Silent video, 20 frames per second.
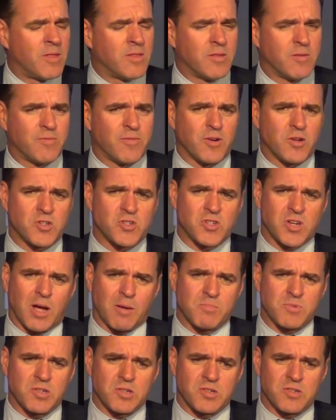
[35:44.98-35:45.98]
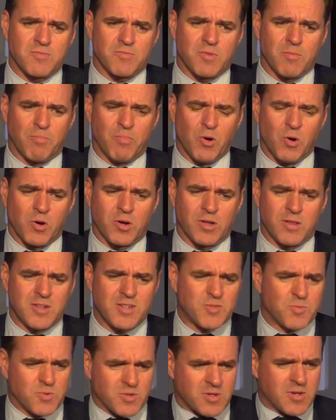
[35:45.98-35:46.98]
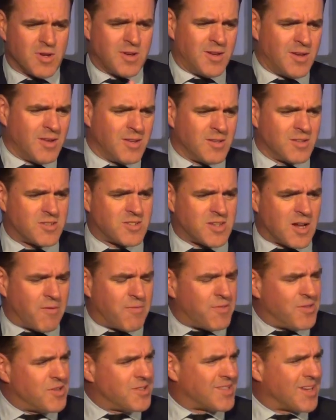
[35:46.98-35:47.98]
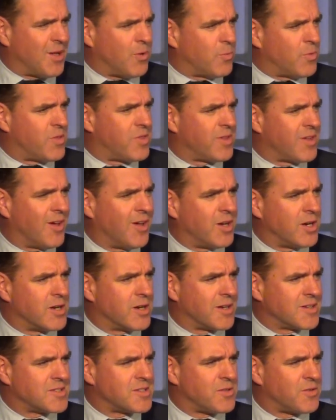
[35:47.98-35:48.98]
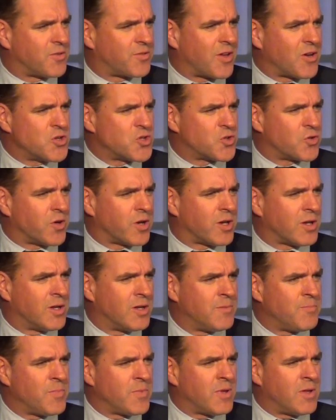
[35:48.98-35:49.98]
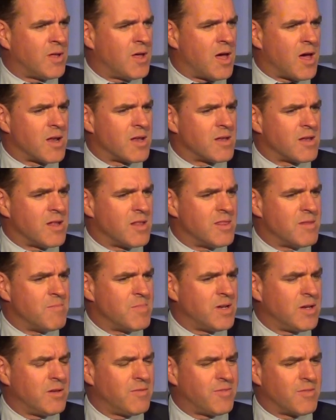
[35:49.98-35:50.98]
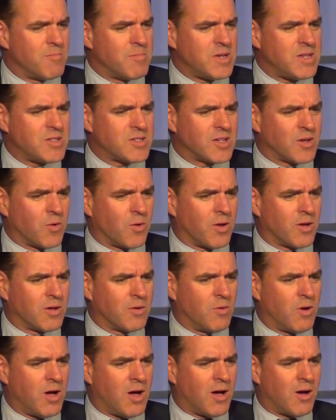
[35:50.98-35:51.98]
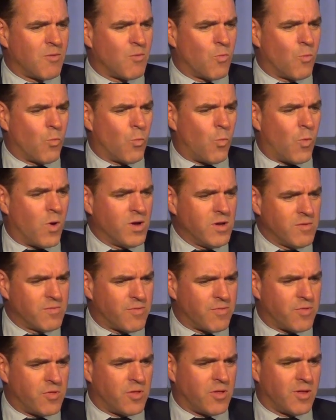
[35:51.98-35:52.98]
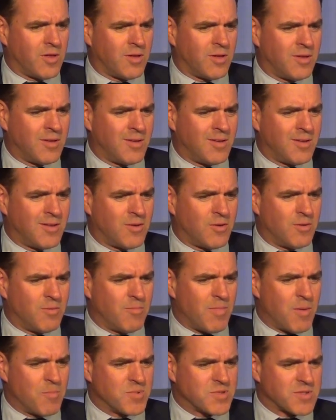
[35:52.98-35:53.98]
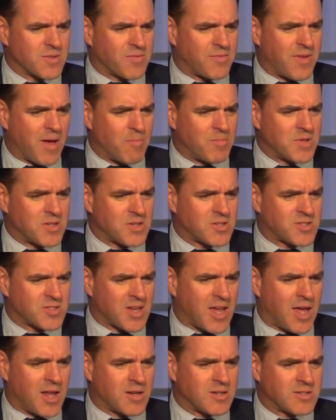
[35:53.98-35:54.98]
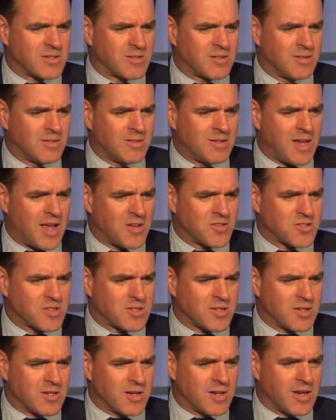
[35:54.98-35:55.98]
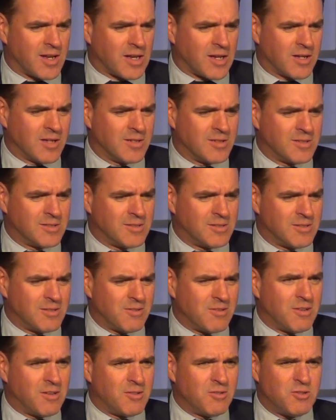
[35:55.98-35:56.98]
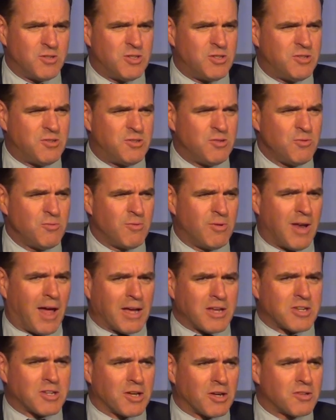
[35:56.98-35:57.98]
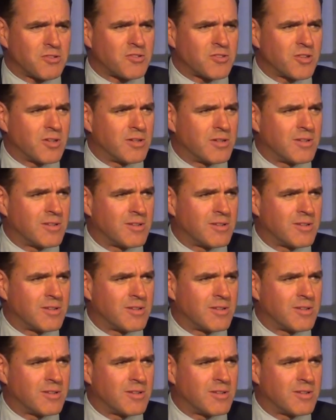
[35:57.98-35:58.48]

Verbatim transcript: the first chapters of the book. And this was stuff that dealt with the early 19th century. And in the middle of the meeting, uh, one of the members of the family said hesitantly, Do you like us?